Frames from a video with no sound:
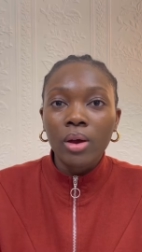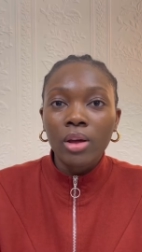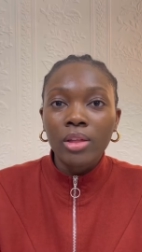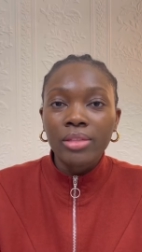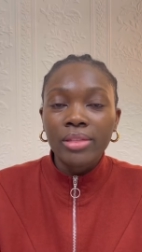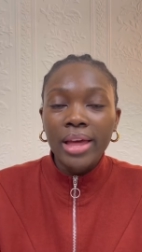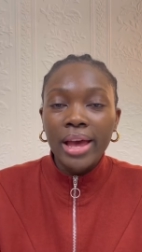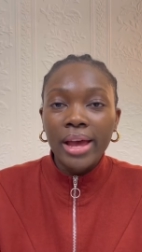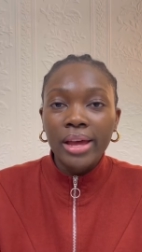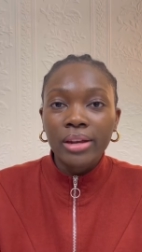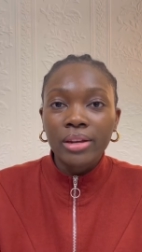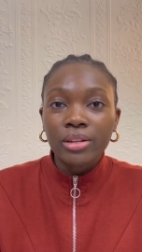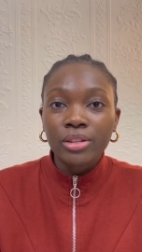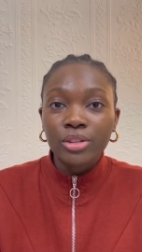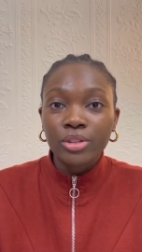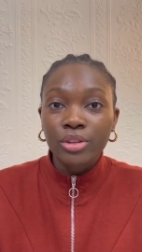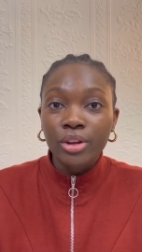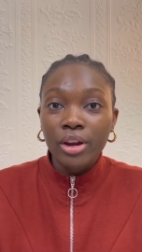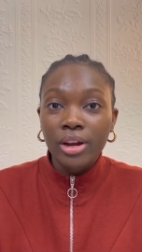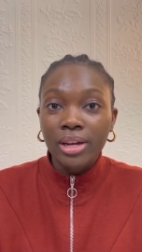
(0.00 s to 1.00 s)
than
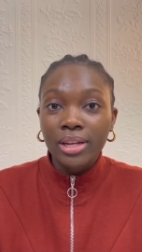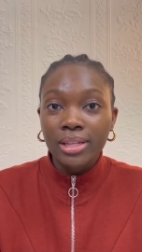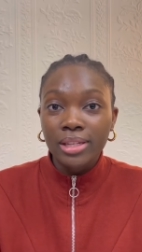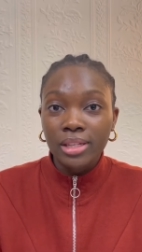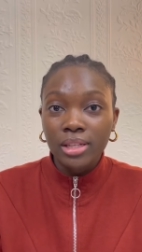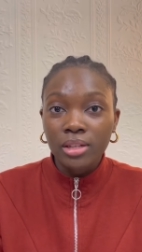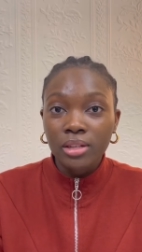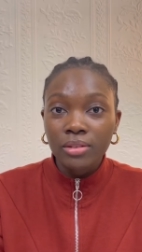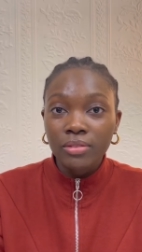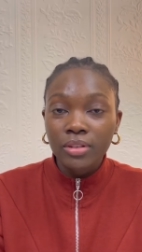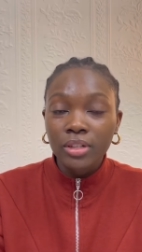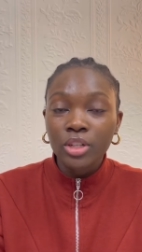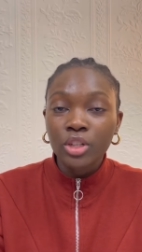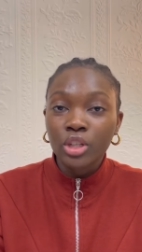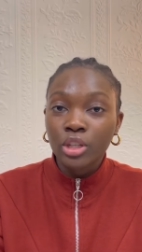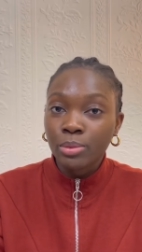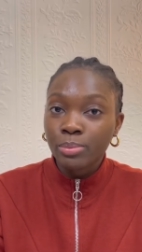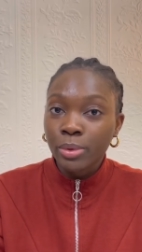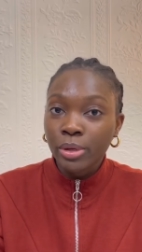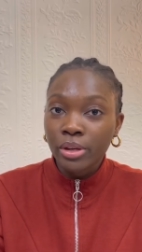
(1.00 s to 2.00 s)
sterling silver
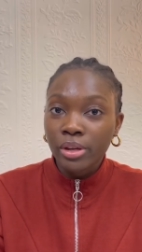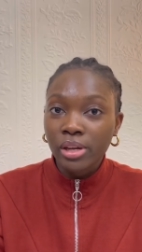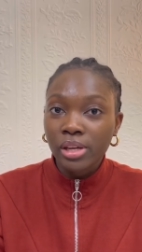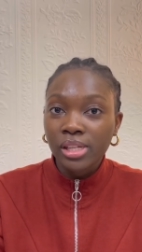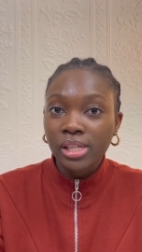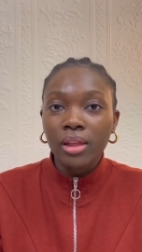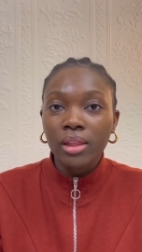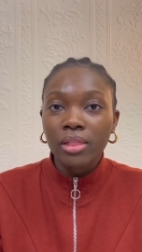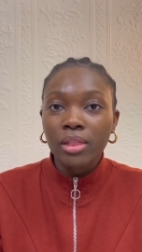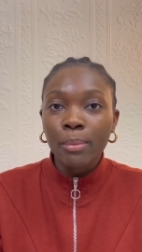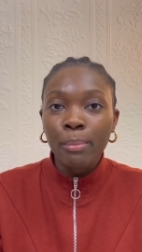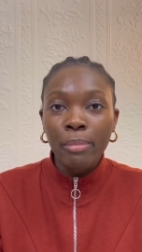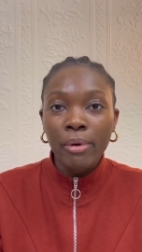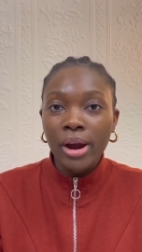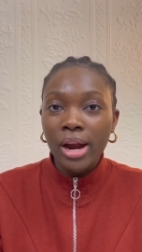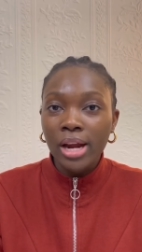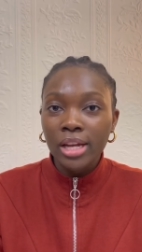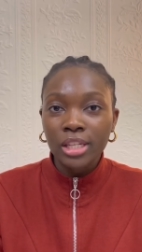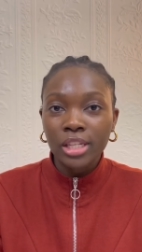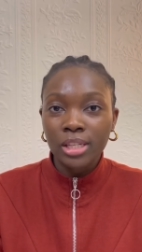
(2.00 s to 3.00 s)
just because the
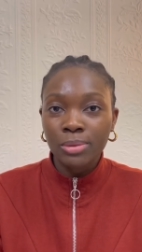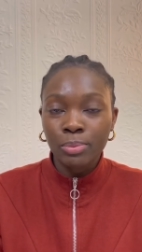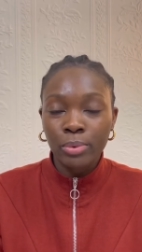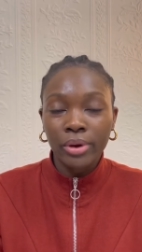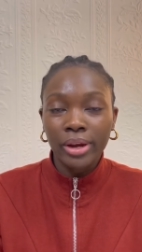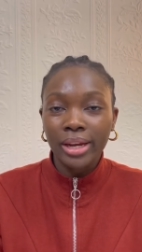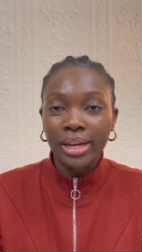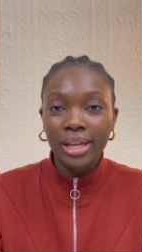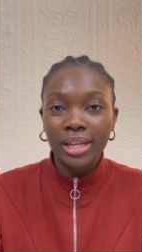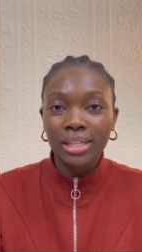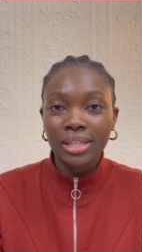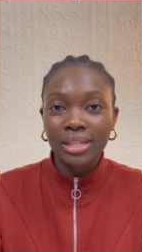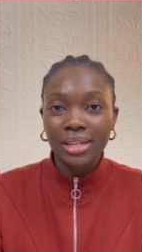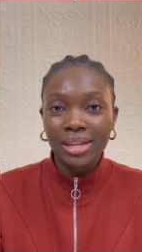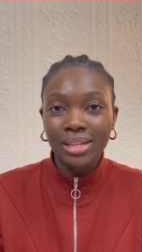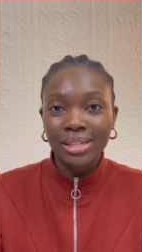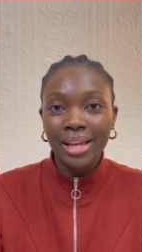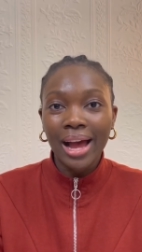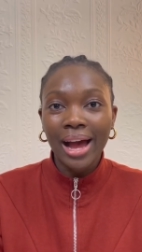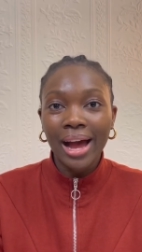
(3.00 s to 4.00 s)
price point isn't
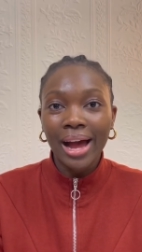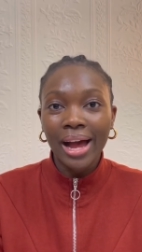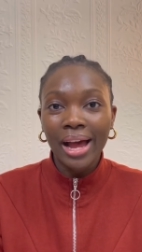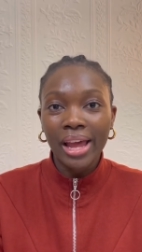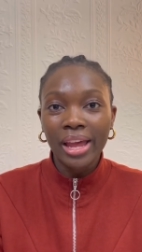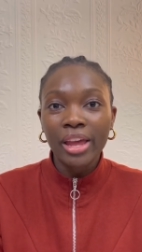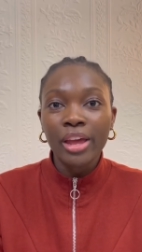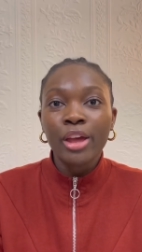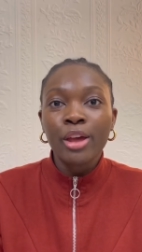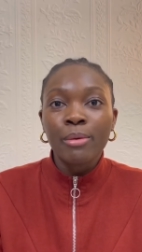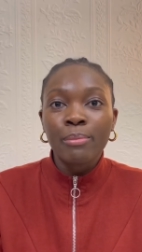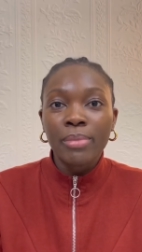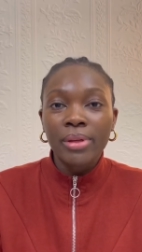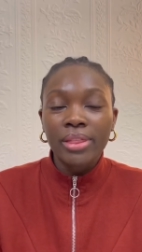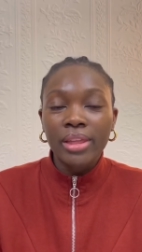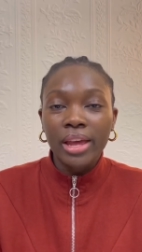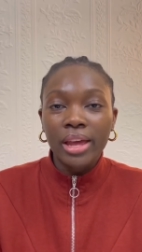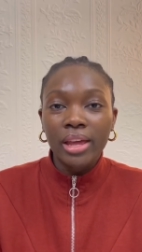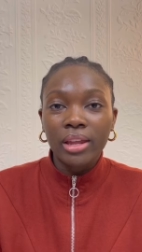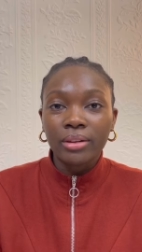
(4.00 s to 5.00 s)
as high, but
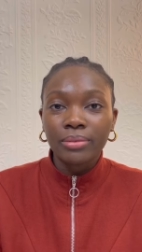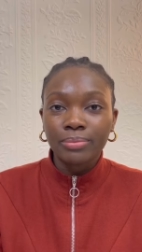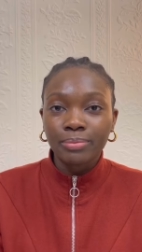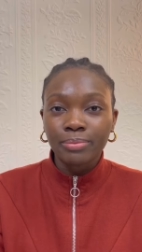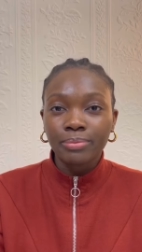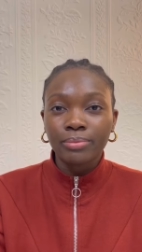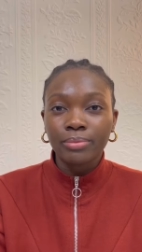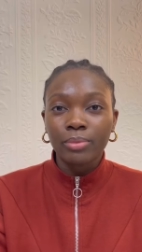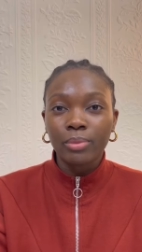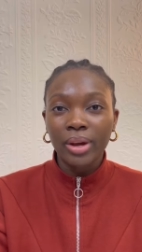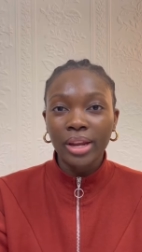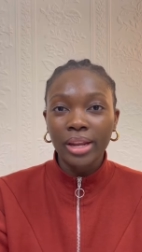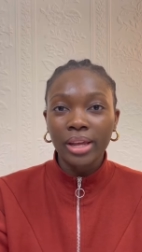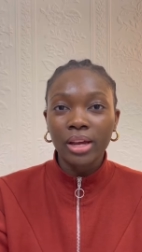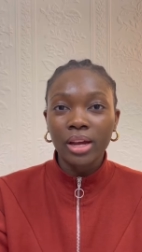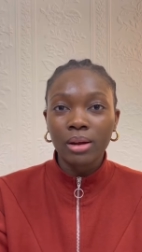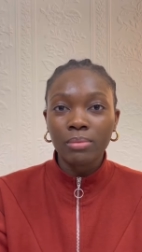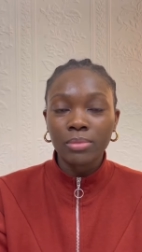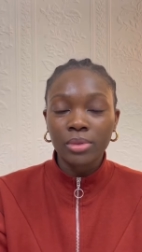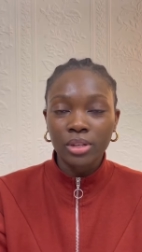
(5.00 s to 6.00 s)
then when it
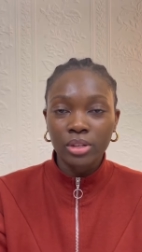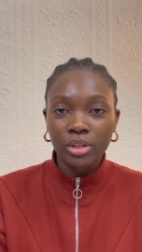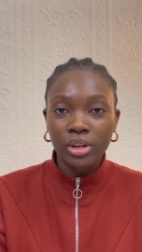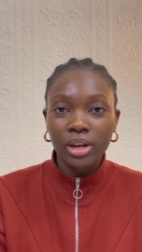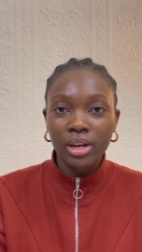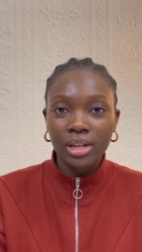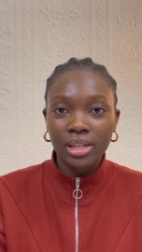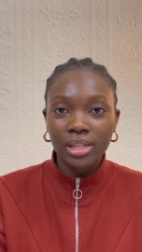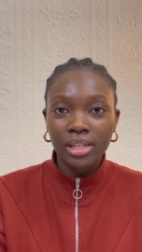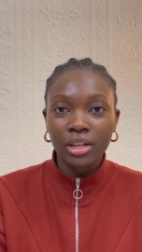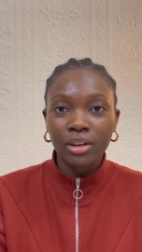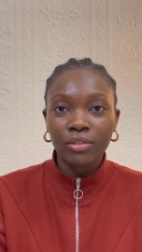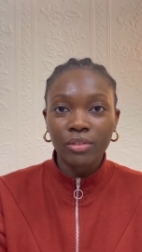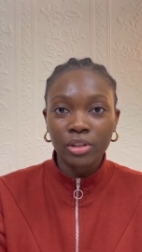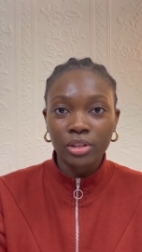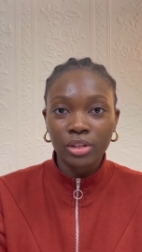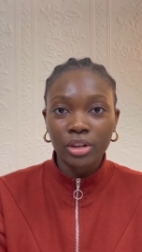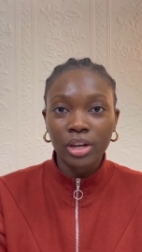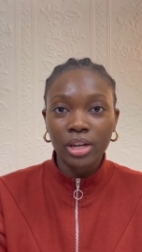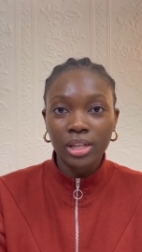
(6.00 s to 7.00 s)
comes to sterling
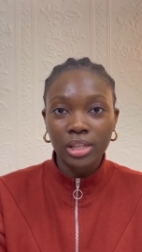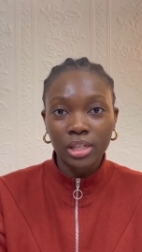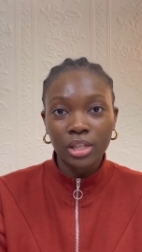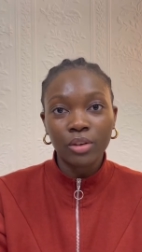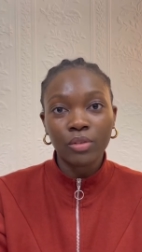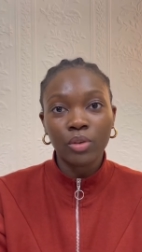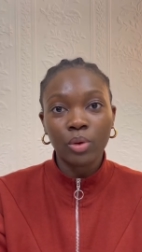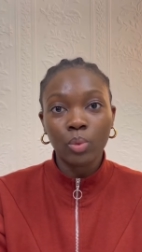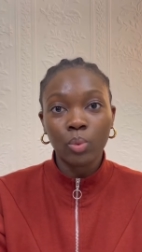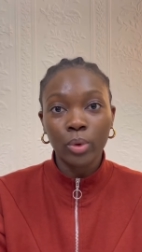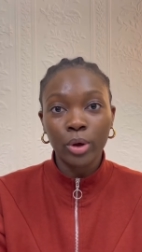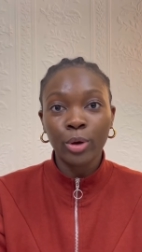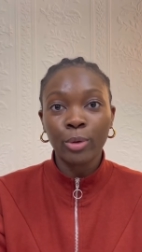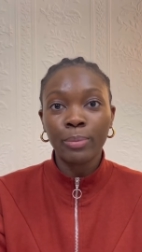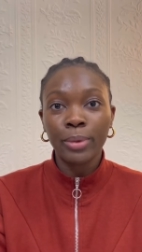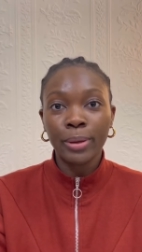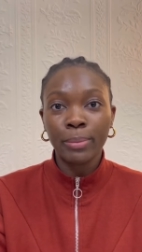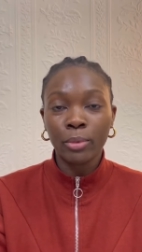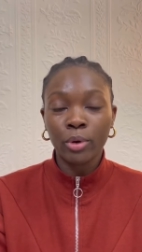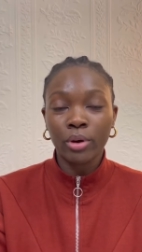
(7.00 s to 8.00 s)
silver will
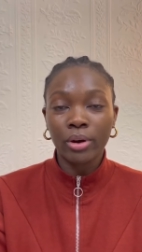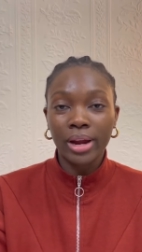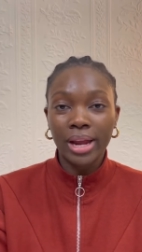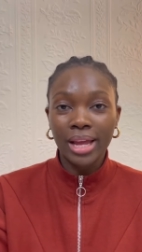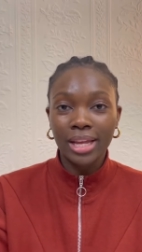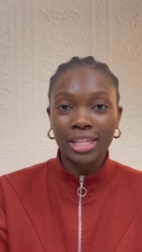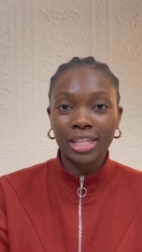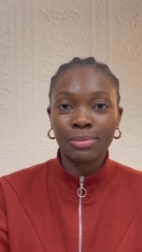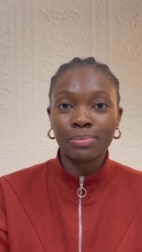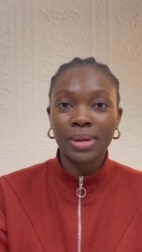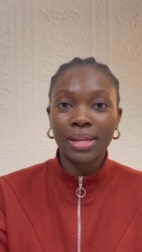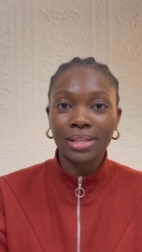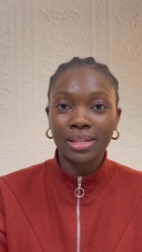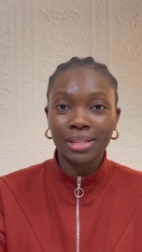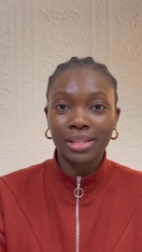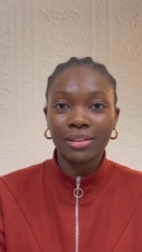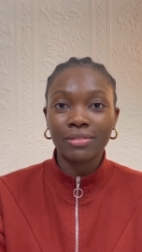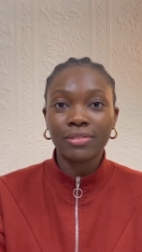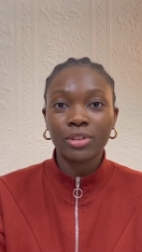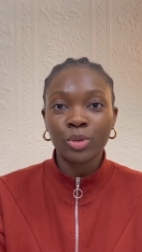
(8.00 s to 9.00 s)
be more
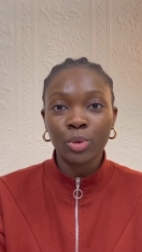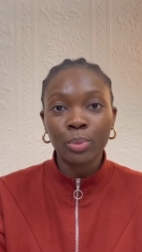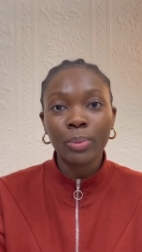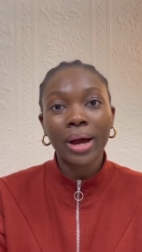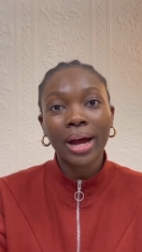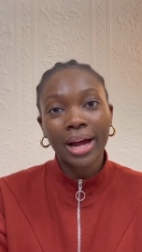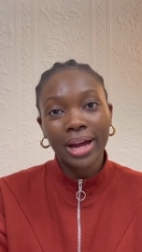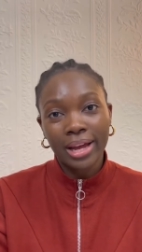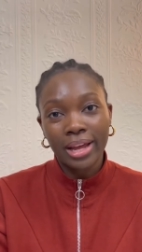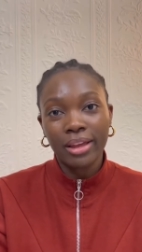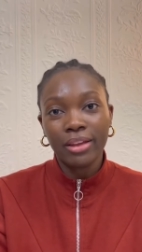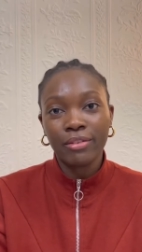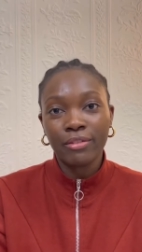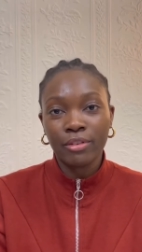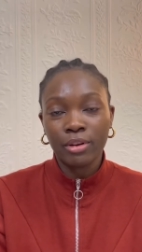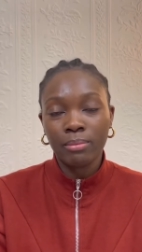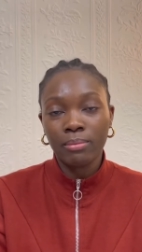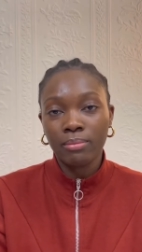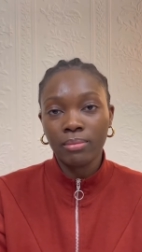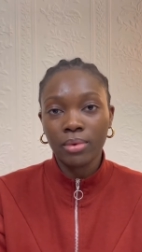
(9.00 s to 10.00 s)
expensive to buy
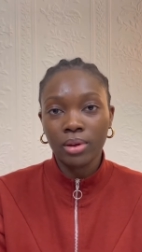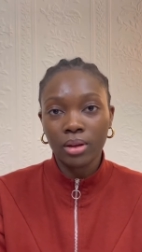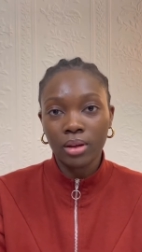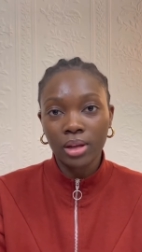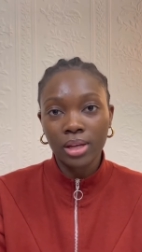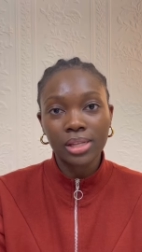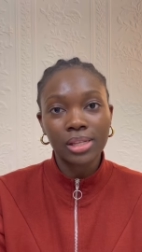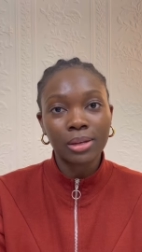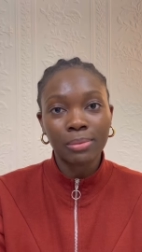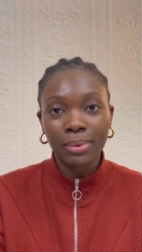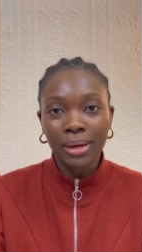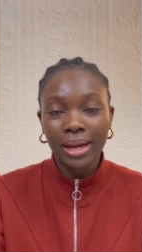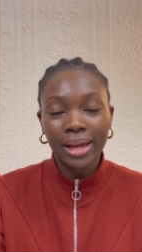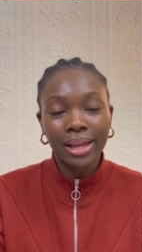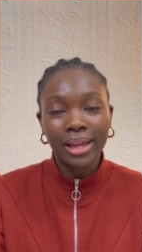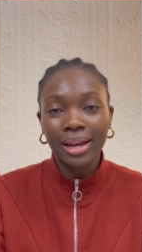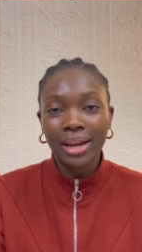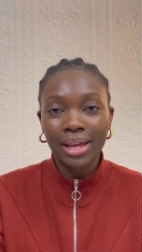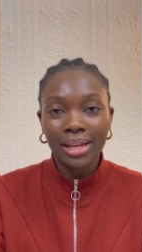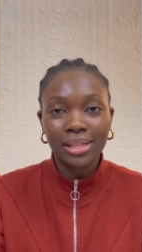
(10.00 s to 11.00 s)
from a
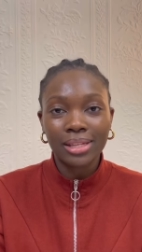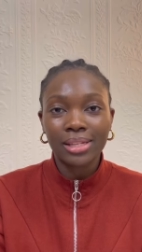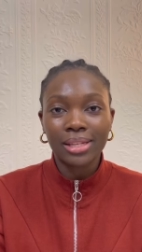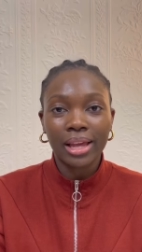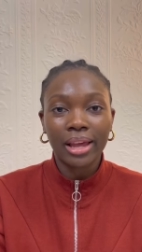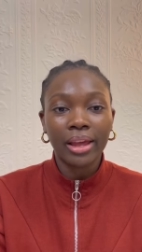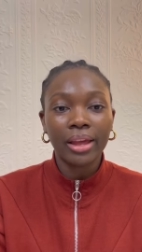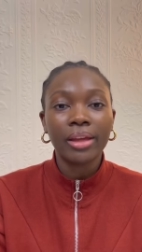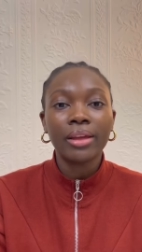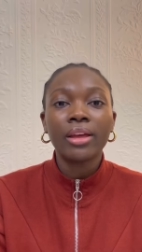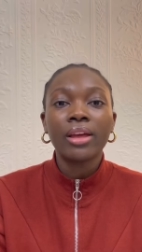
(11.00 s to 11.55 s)
supplier, let's say,